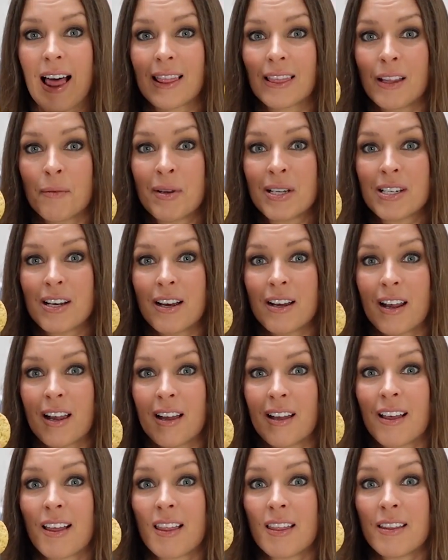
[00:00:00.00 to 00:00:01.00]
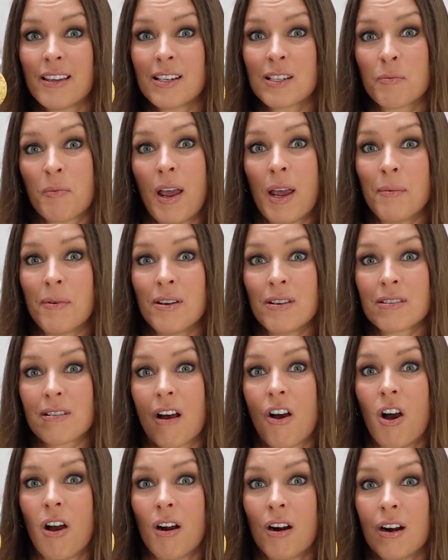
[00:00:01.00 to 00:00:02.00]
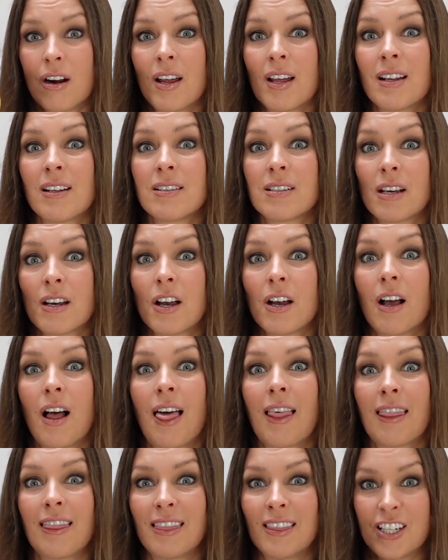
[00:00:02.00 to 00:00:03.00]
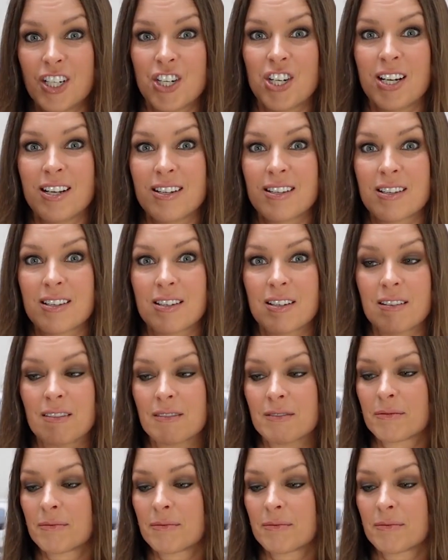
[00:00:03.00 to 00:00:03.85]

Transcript: Let me tell you, these babies are delicious.